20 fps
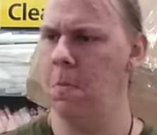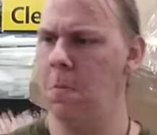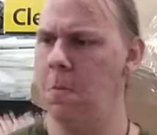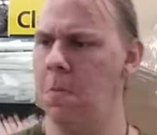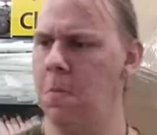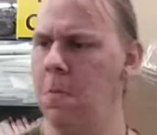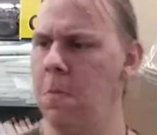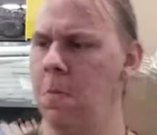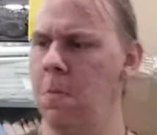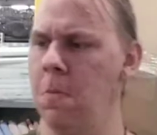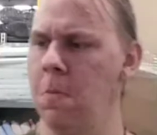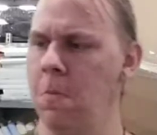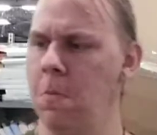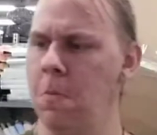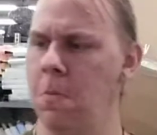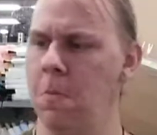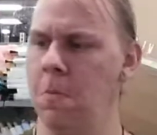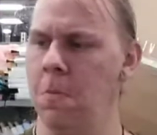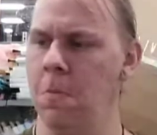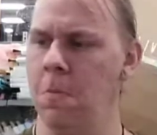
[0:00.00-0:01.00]

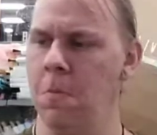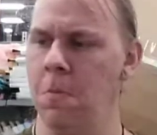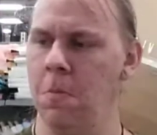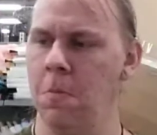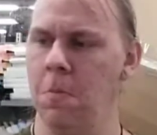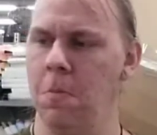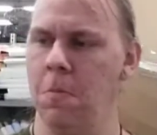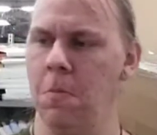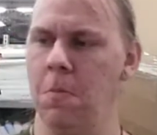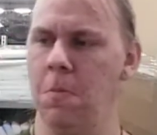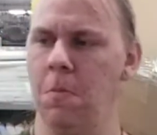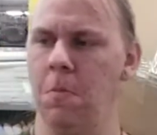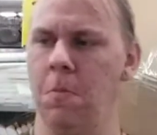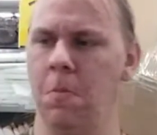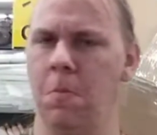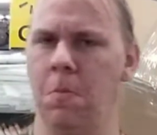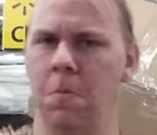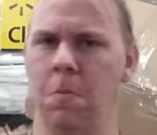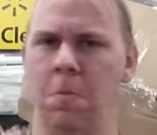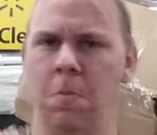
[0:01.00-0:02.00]

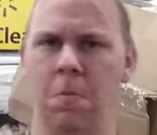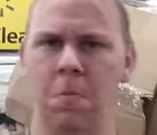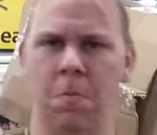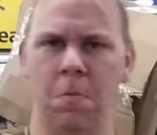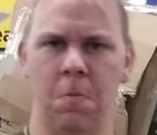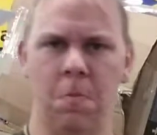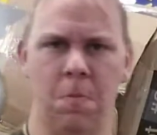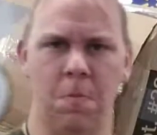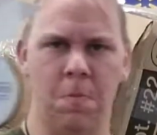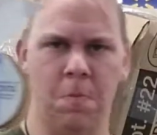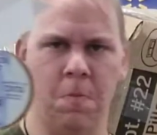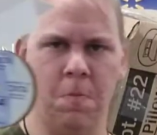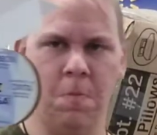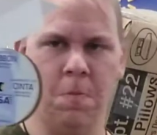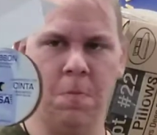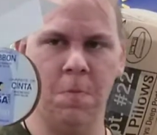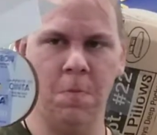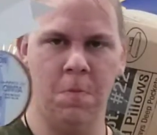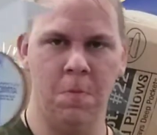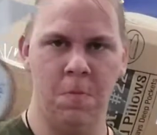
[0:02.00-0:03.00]

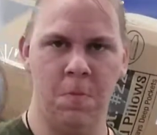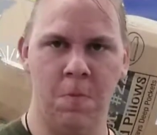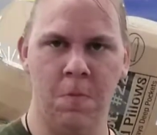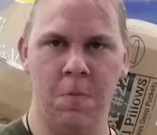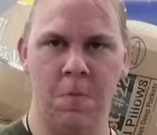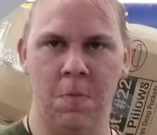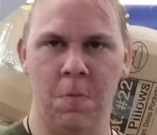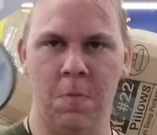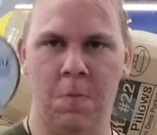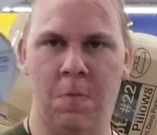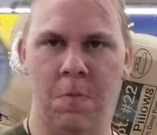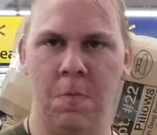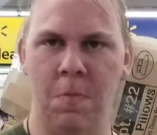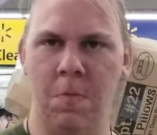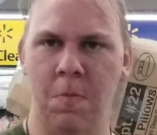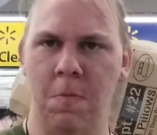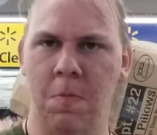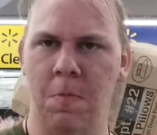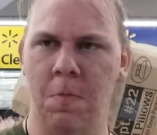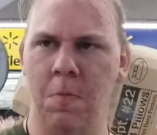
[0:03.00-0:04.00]

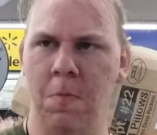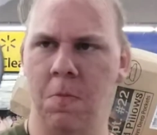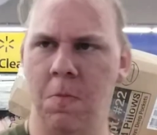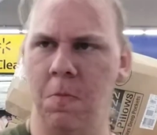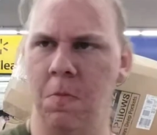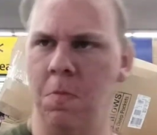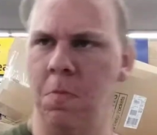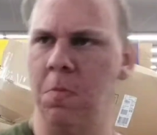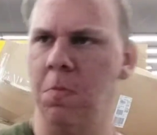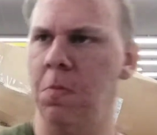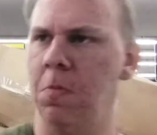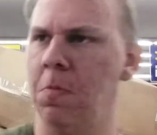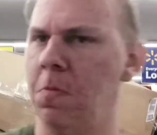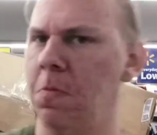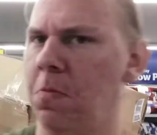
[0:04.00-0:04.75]
(silence)